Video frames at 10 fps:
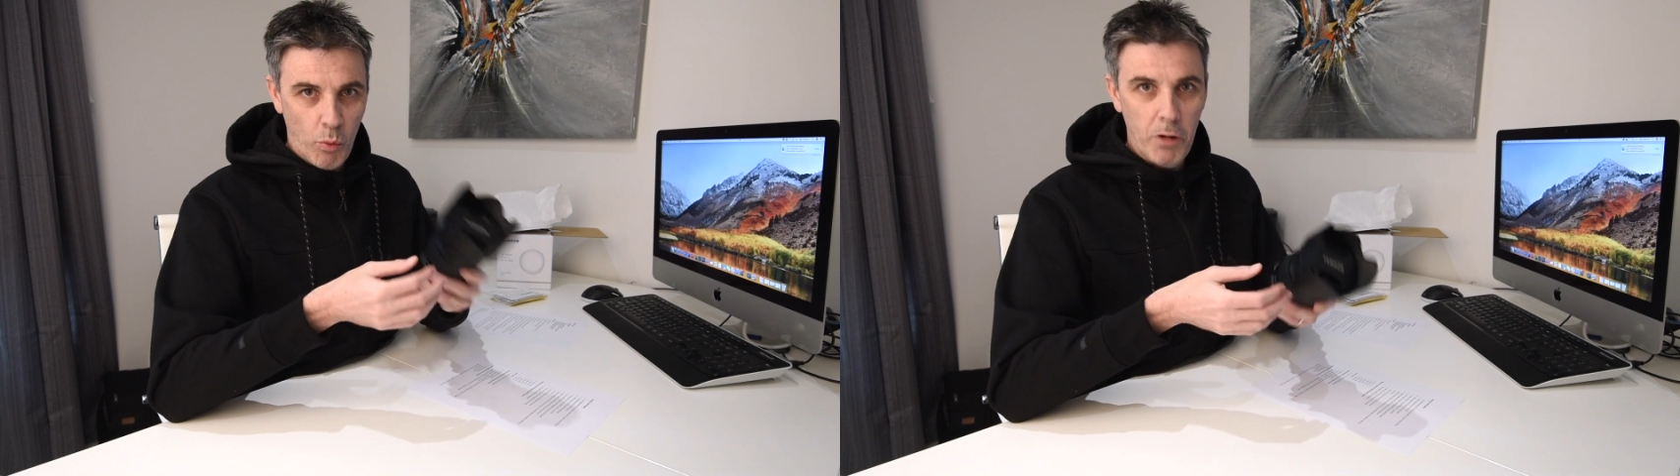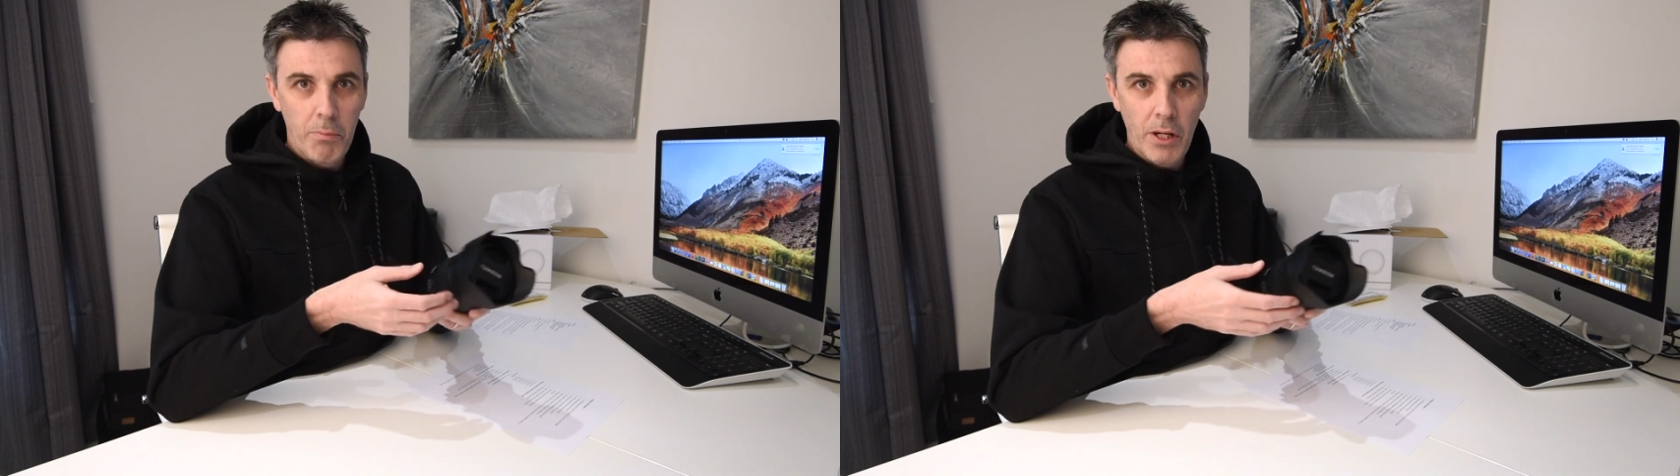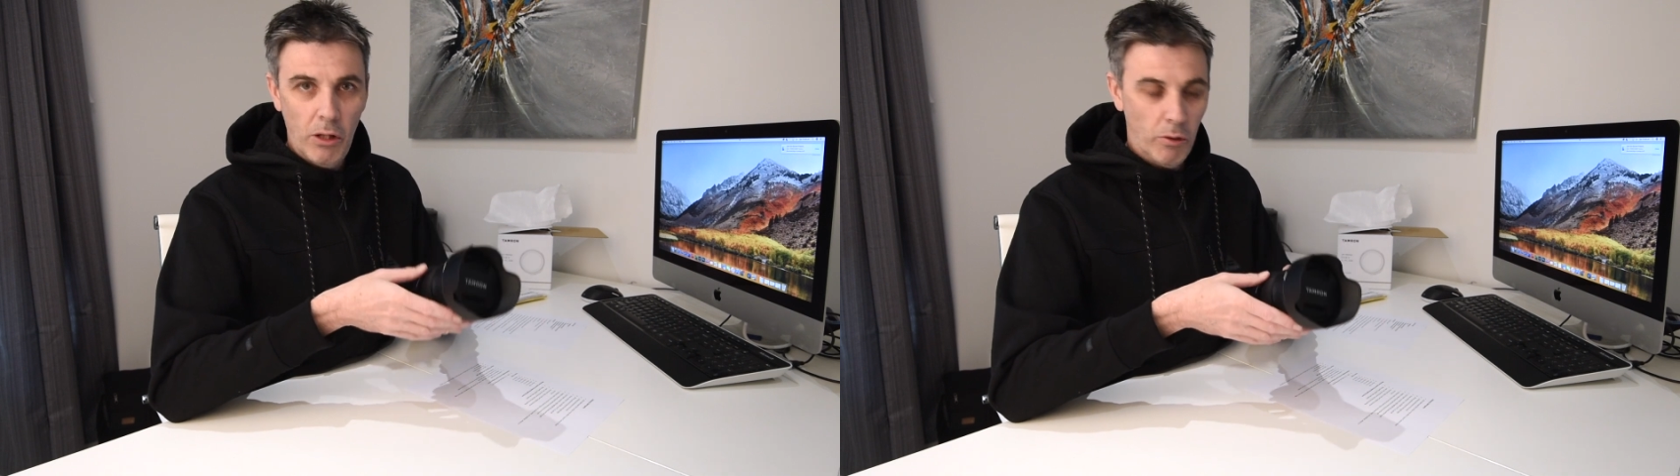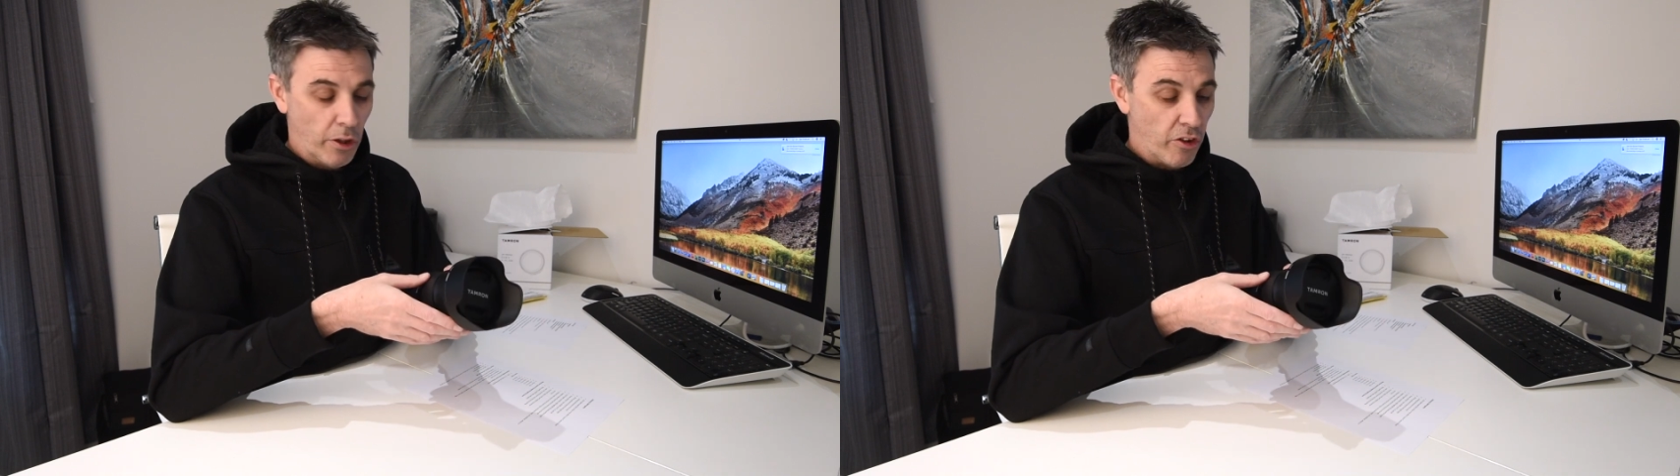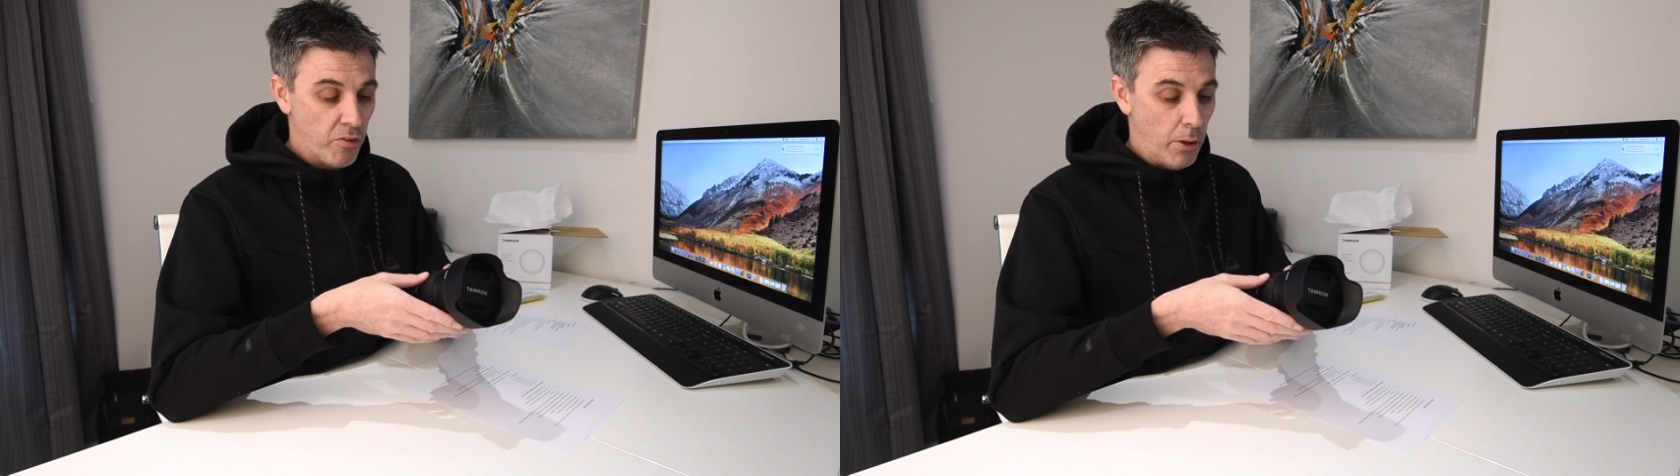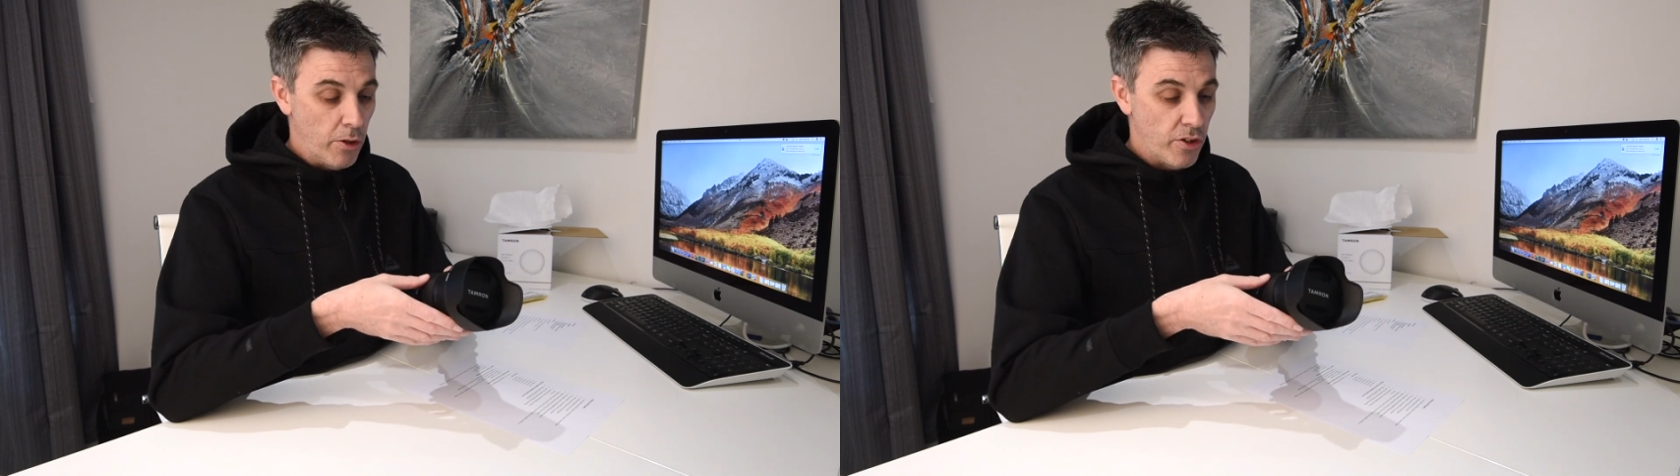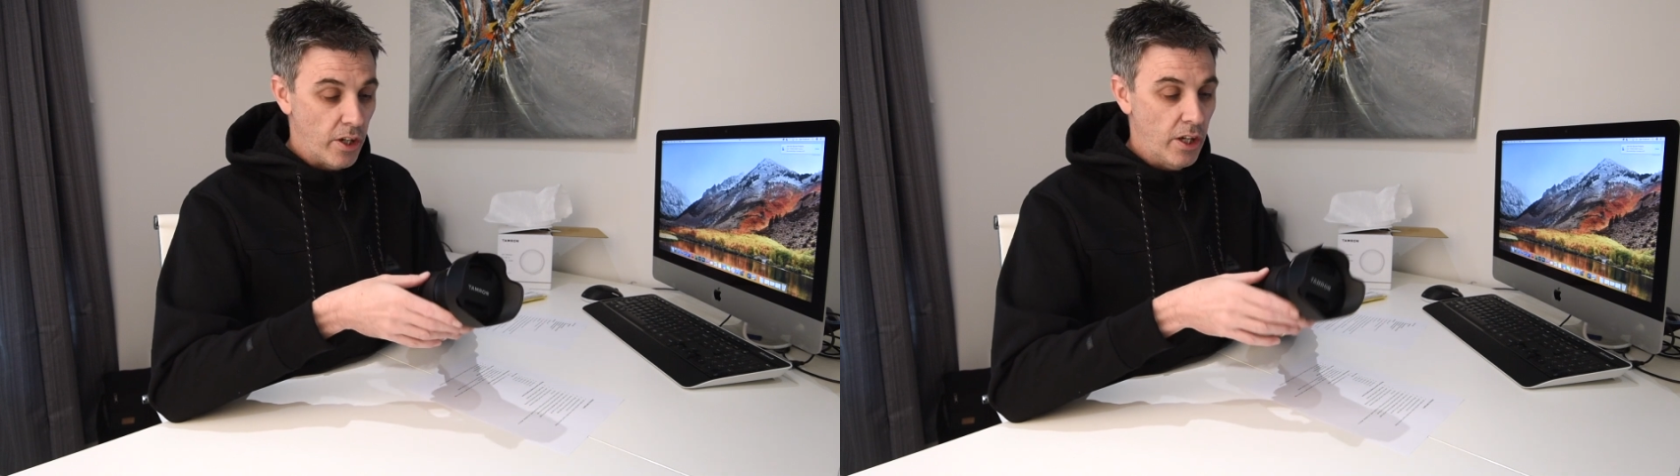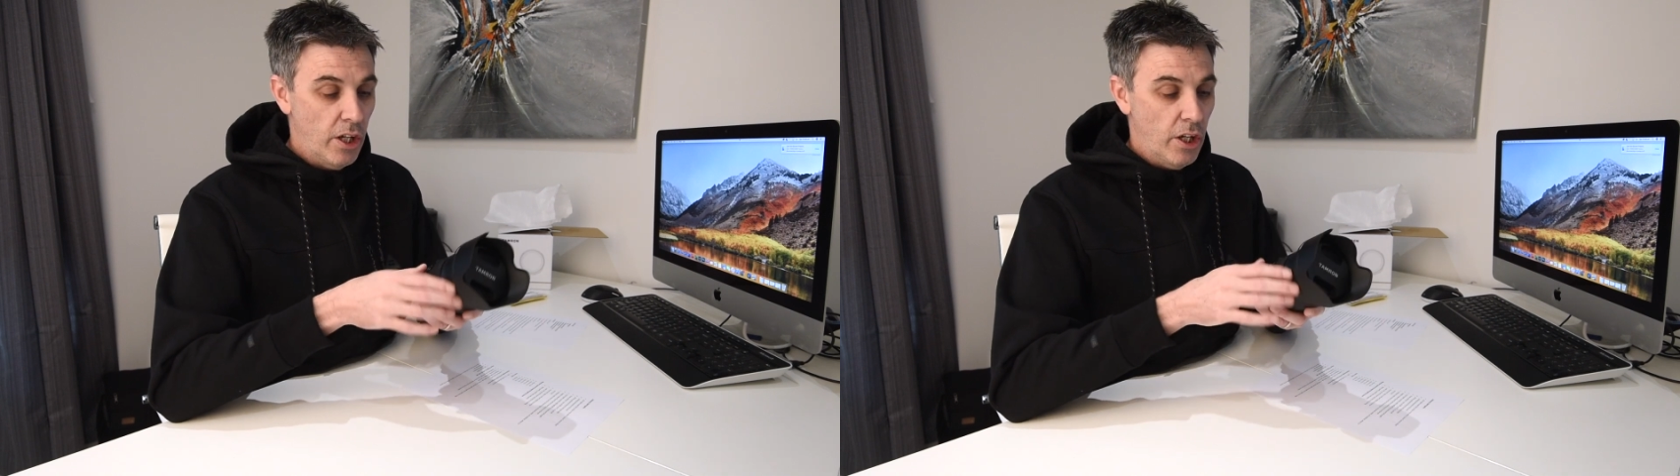1 minute long exposure.